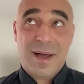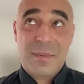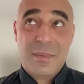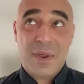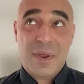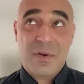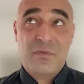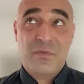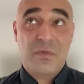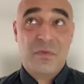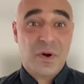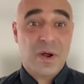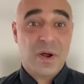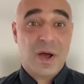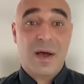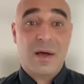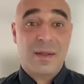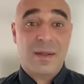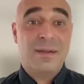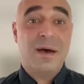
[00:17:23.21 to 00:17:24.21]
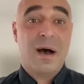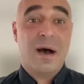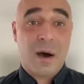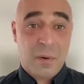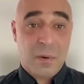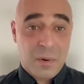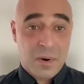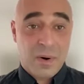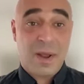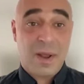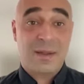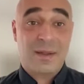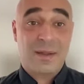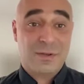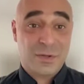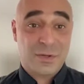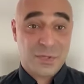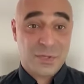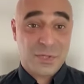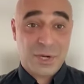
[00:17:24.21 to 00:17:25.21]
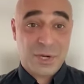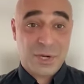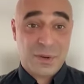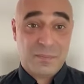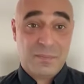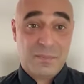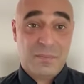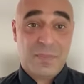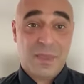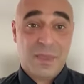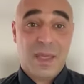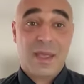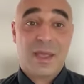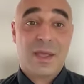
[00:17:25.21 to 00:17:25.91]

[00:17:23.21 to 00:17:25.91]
mean, for an hour at the gym,